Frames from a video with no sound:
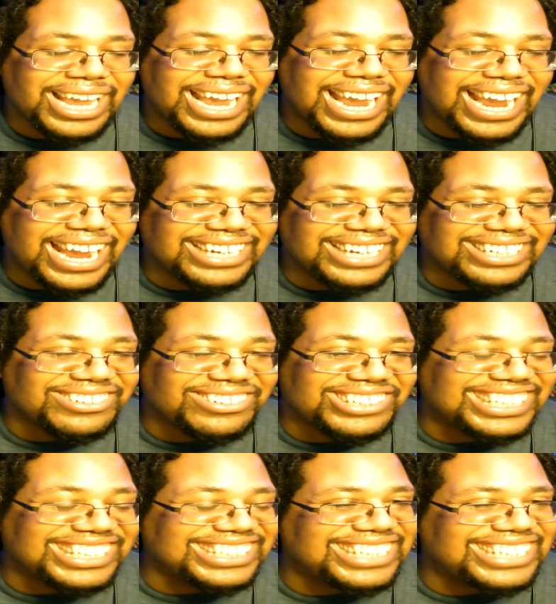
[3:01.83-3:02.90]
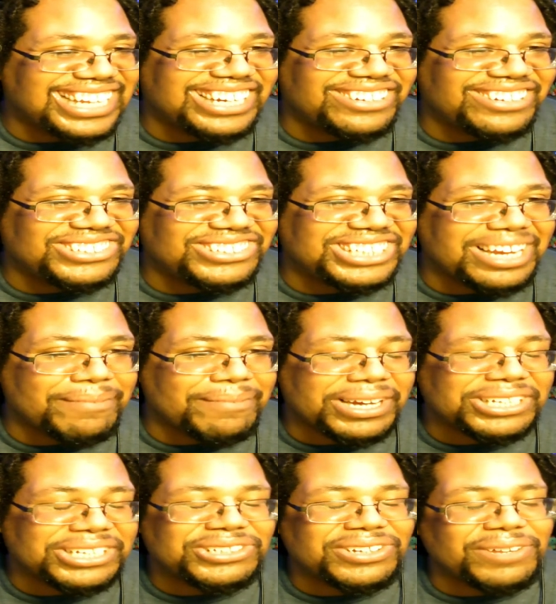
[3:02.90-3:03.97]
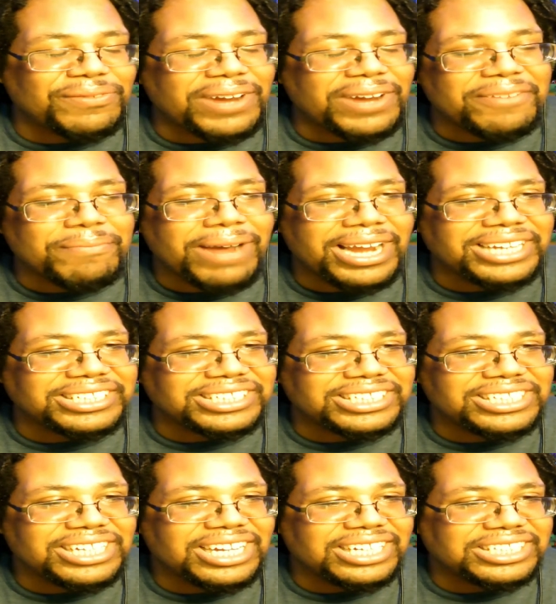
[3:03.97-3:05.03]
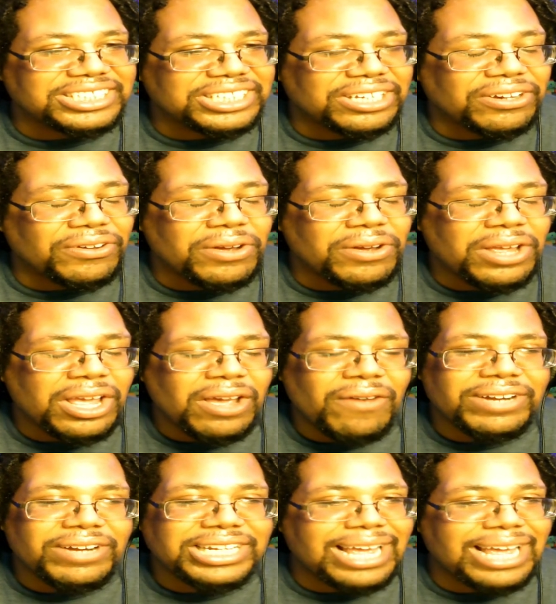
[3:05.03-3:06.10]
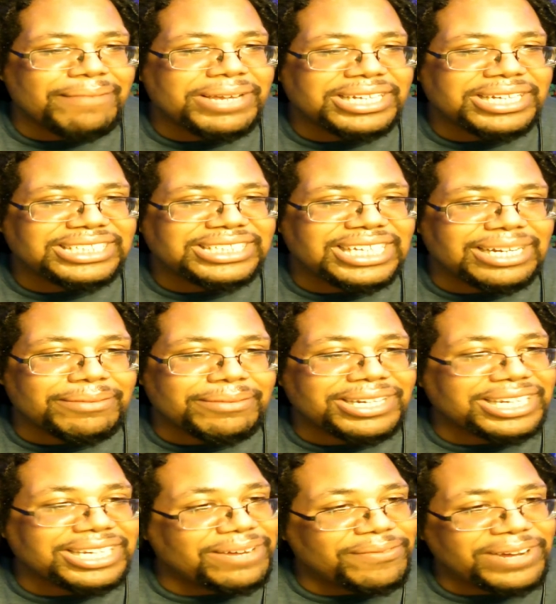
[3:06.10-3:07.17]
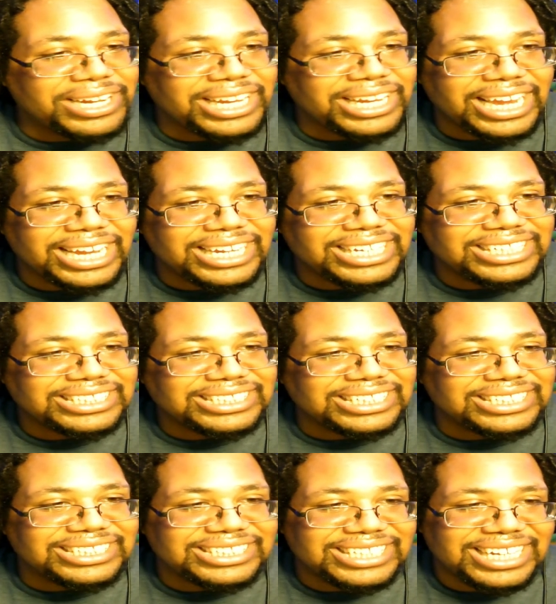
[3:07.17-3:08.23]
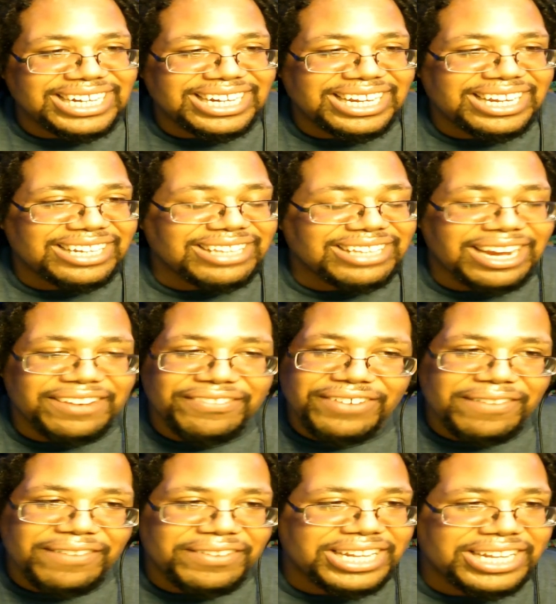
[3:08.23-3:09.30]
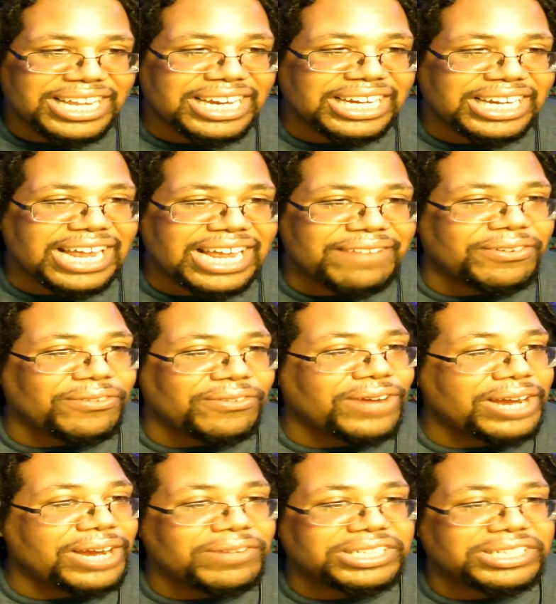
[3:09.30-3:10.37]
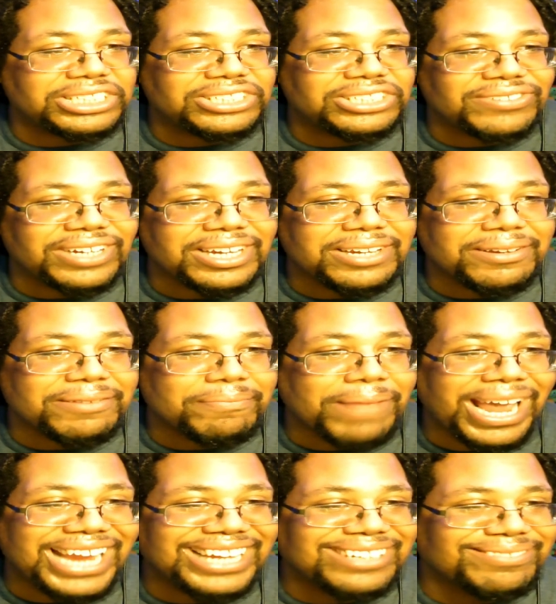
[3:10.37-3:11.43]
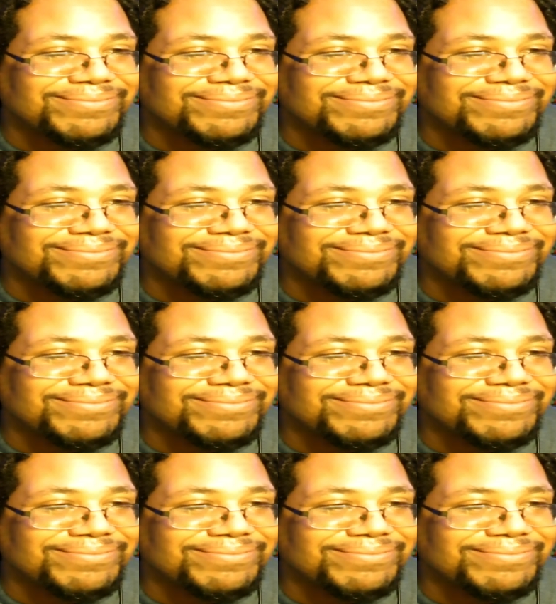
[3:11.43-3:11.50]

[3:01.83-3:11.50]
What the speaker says: and using the Sin energy and making sure that everybody is good. So with that being said, I'm going to get ready to end this. And Sin, thanks for everything and have a great rest of the stream. Bye.